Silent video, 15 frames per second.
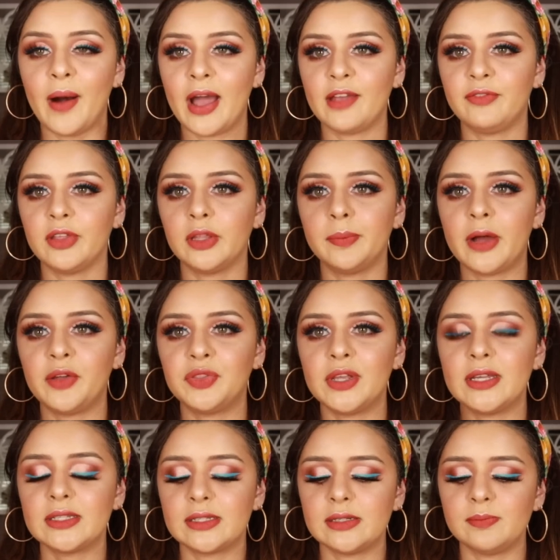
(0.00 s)
I feel about
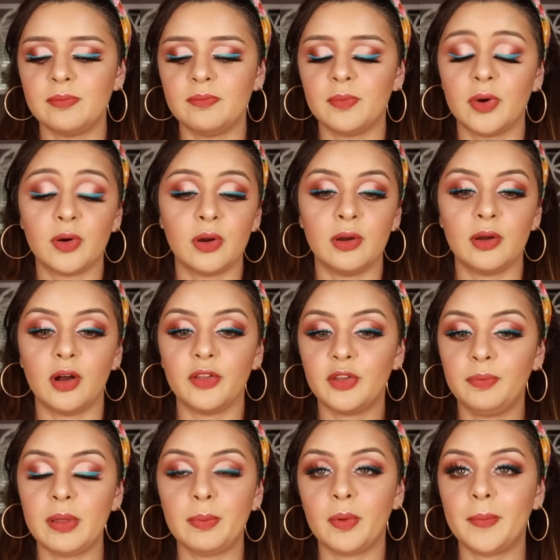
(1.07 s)
this. More other
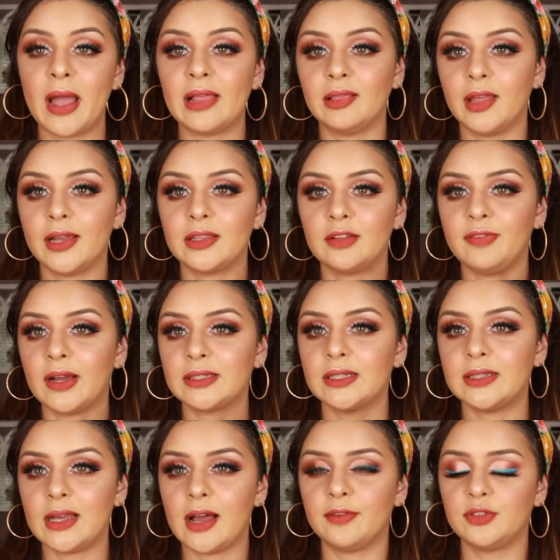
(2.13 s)
people might like the fact
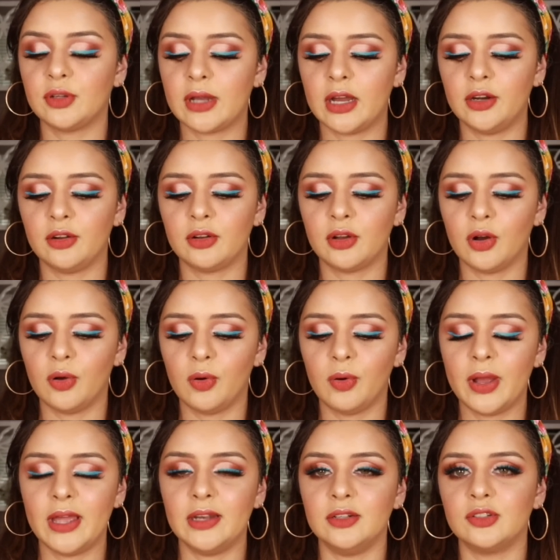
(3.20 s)
that they have to kind of go
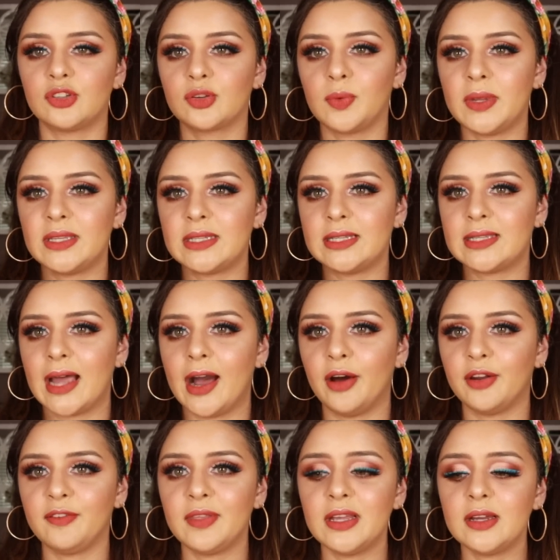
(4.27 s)
and squeeze this
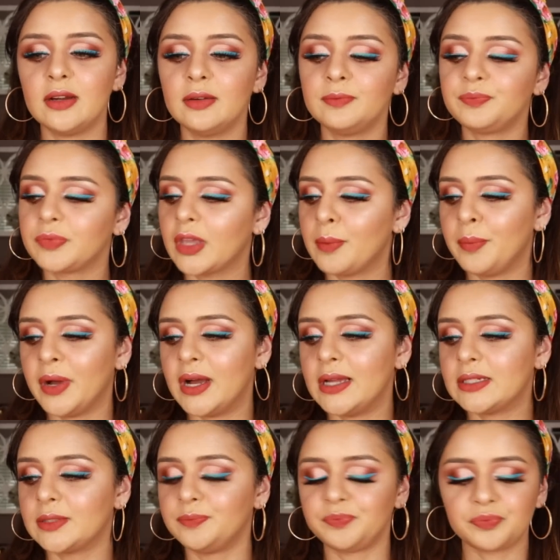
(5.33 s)
out of there,
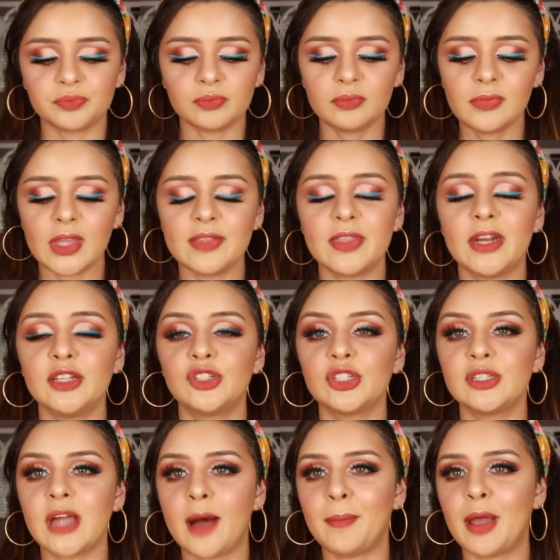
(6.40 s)
but that is
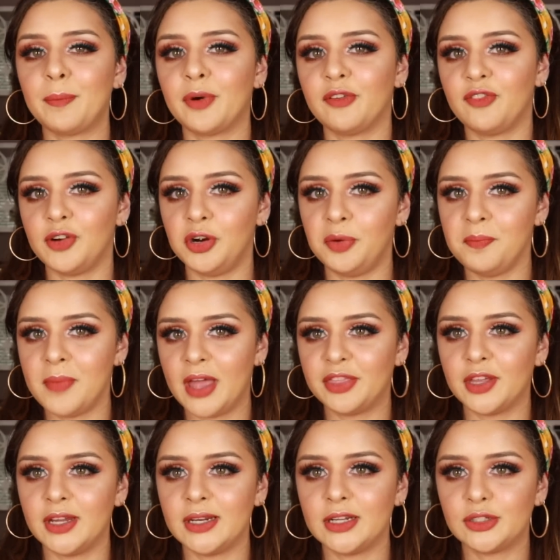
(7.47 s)
just not my preferred
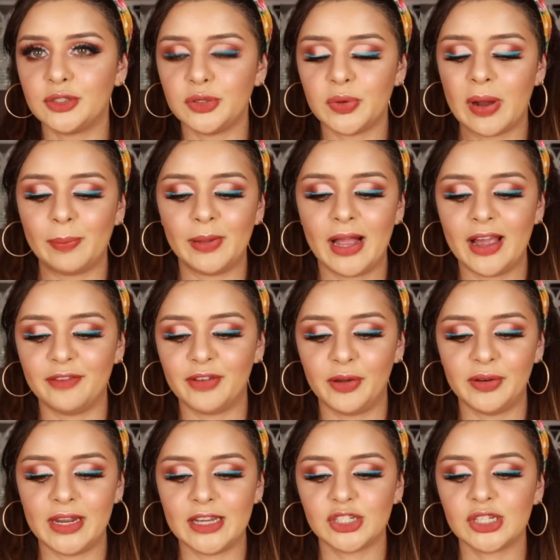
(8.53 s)
method to apply
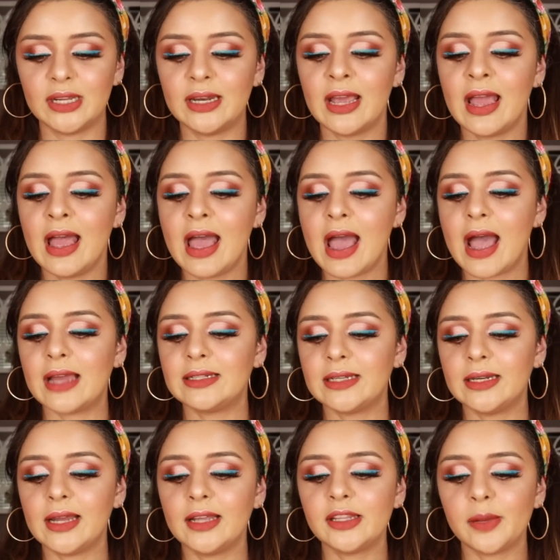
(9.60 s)
foundation. I
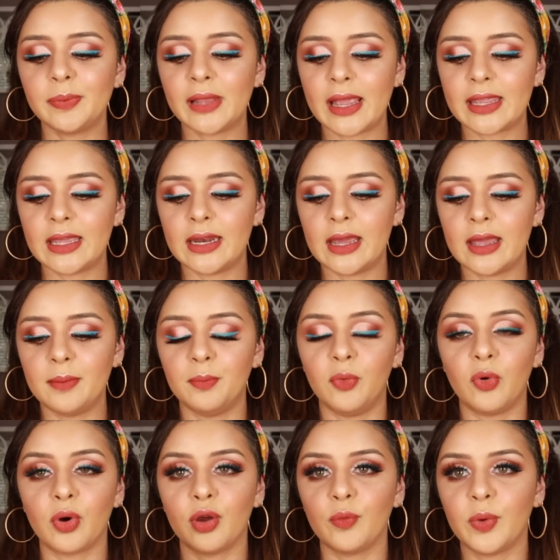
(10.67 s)
did end up liking it
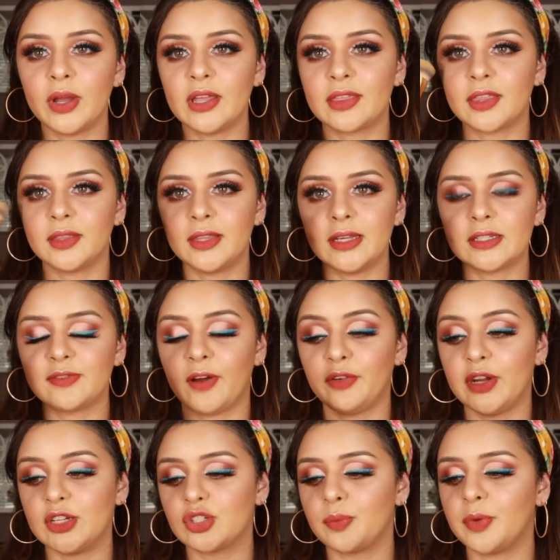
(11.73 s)
more with this
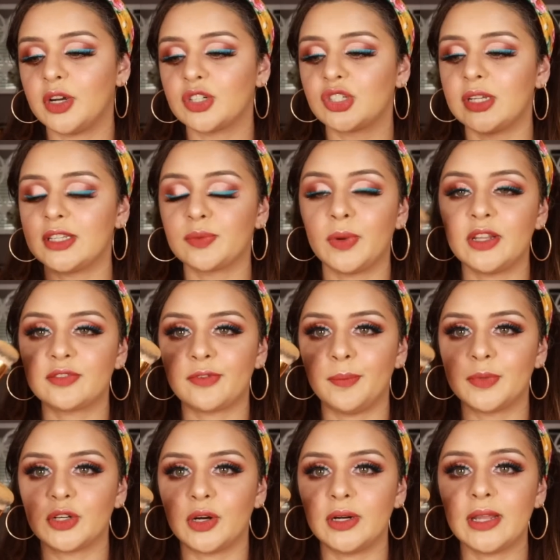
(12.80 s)
foundation brush. This one is
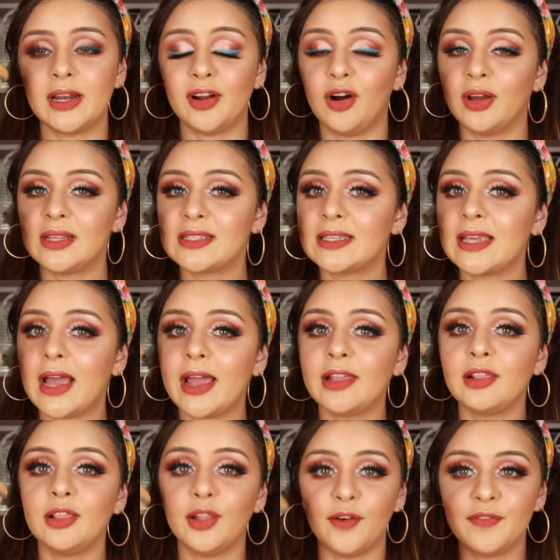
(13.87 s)
from Tarte and honestly, I
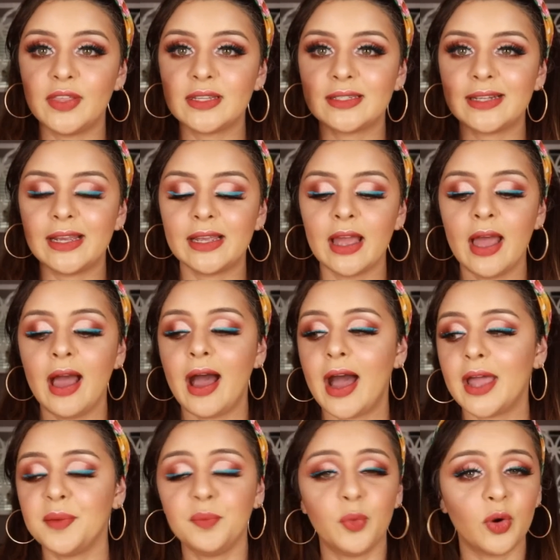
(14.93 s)
love this thing.
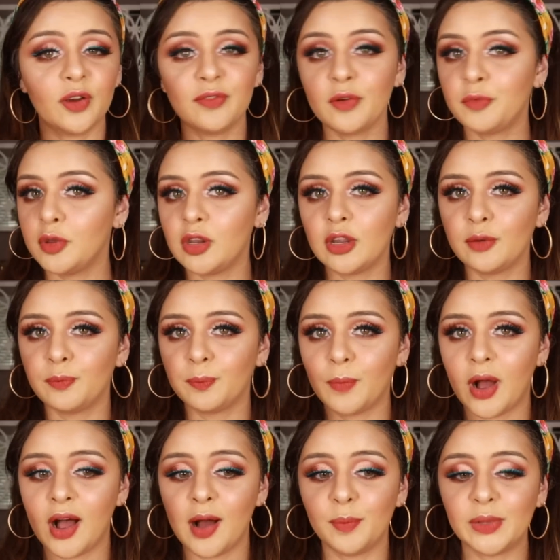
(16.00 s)
I am more of a beauty
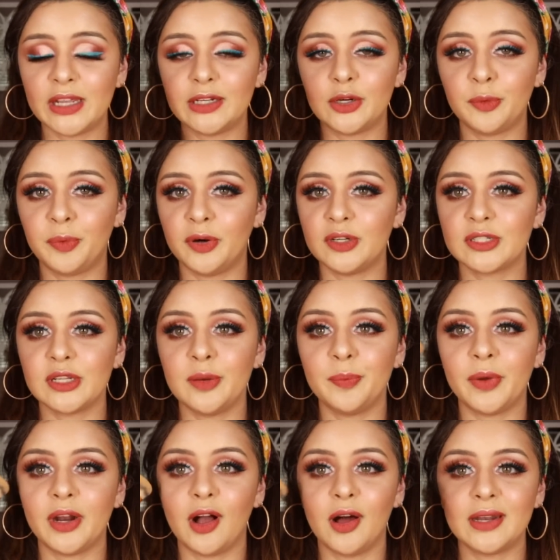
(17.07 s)
uh, blender person,
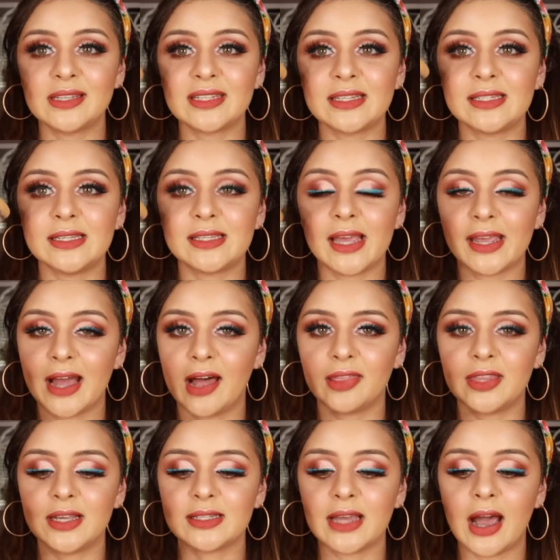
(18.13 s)
but honestly, since I
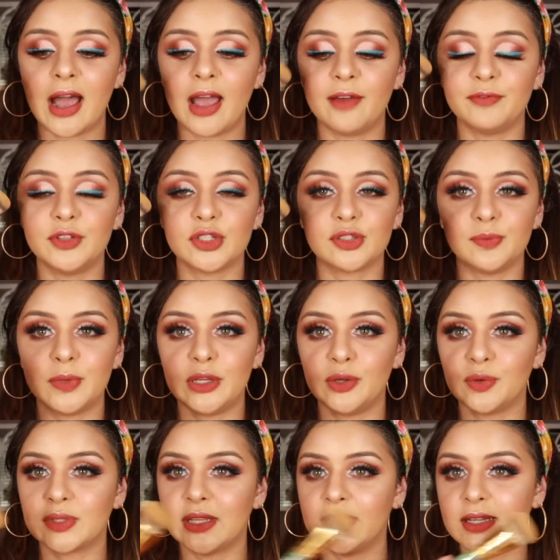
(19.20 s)
got this, I have just been
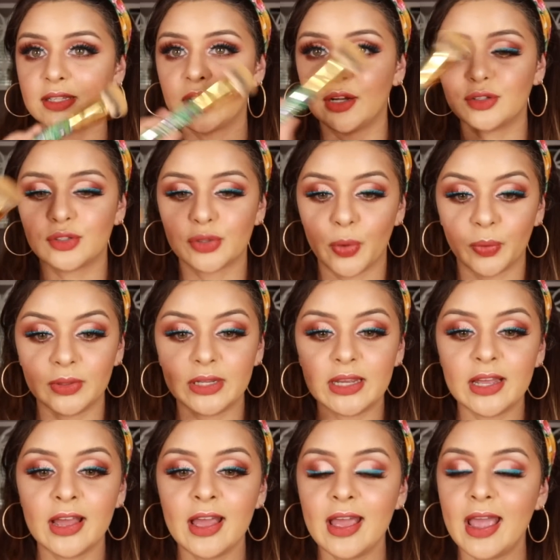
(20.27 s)
using this
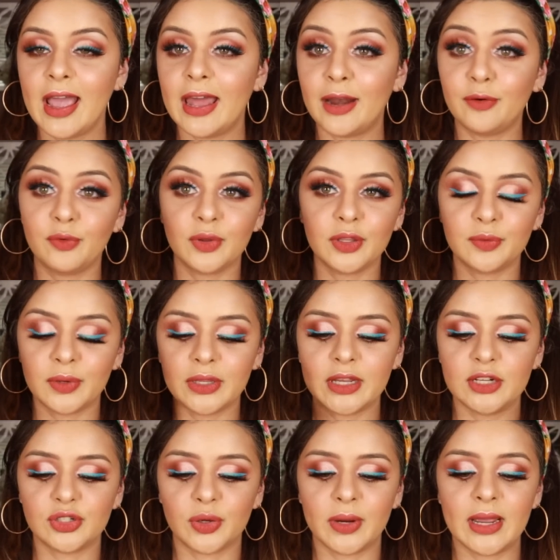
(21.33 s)
solely and I really, really
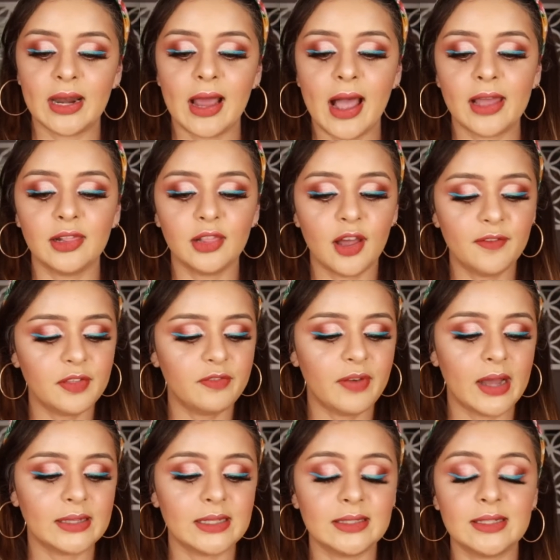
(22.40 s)
enjoy it. I love the
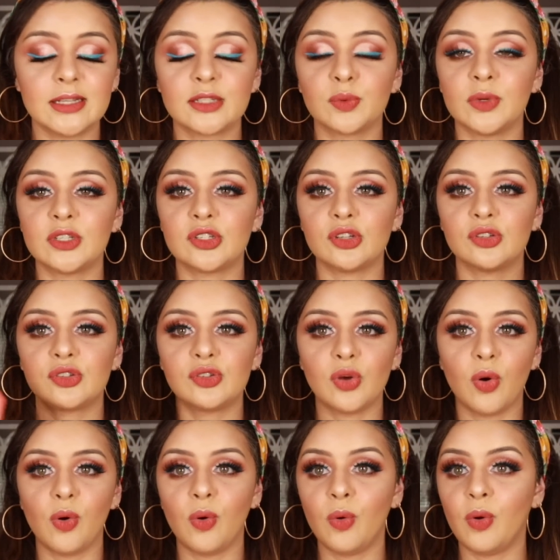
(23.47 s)
fact that this was
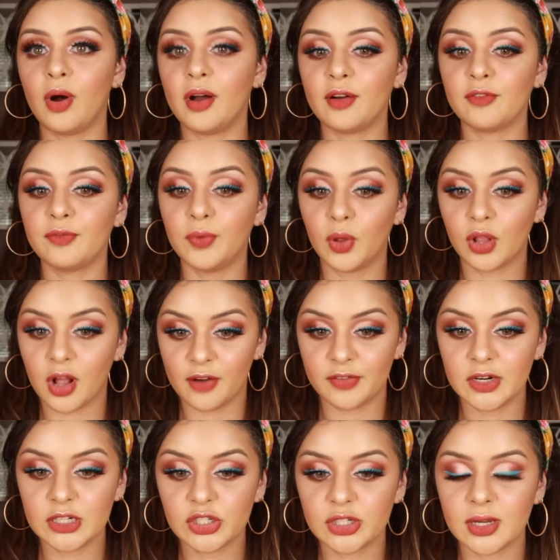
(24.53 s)
so full
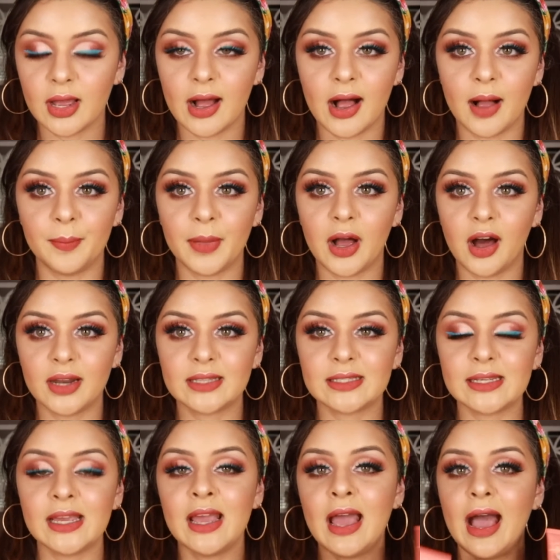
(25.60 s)
coverage. Um,
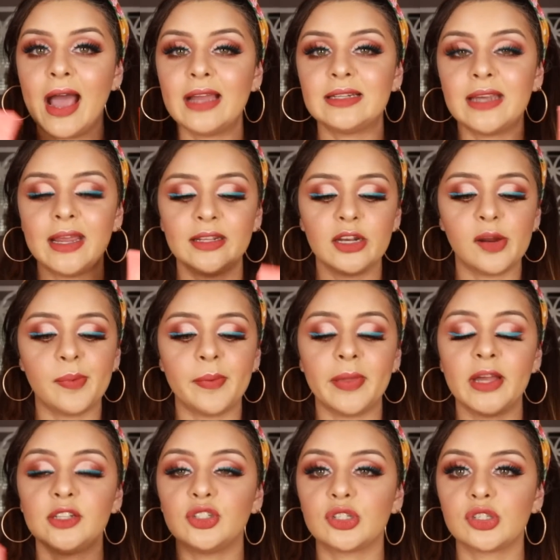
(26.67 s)
honestly, I ended up
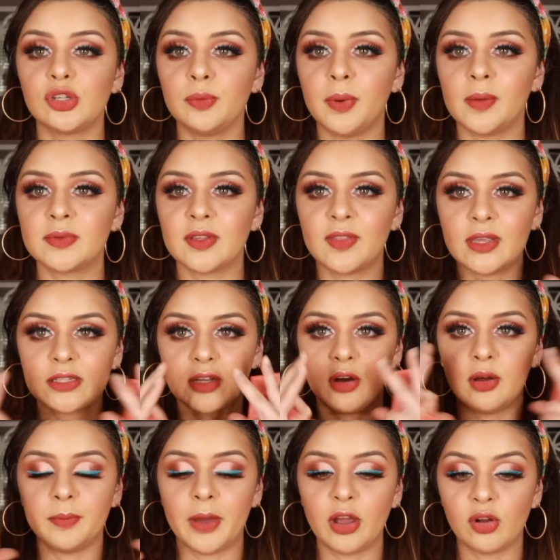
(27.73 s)
applying just two pumps of this
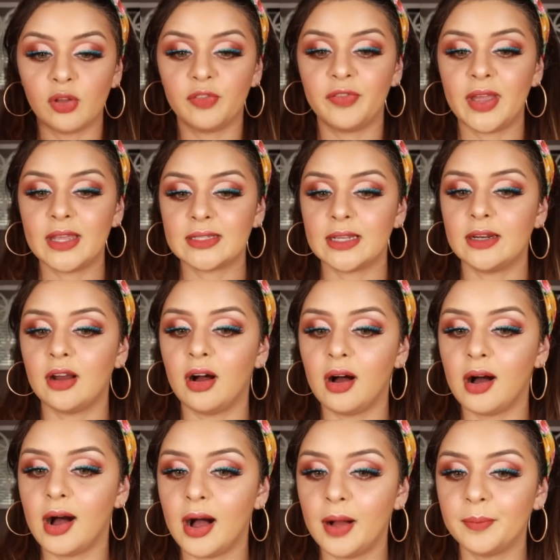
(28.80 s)
on my whole face, and
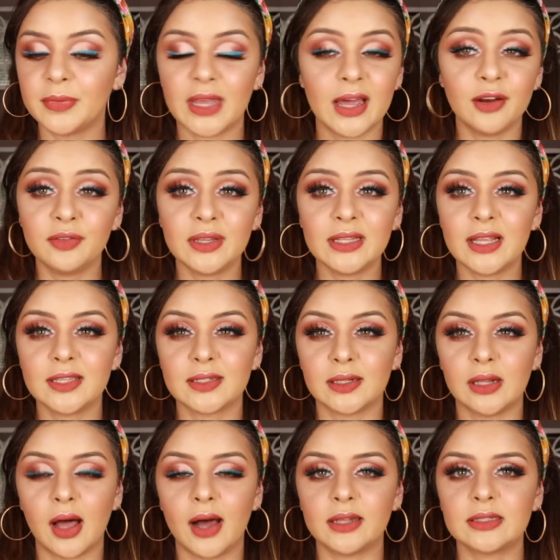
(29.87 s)
um, that, I don't think that's a
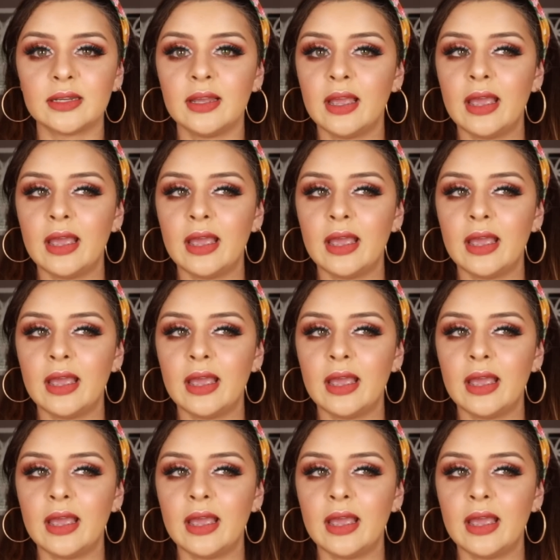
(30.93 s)
lot.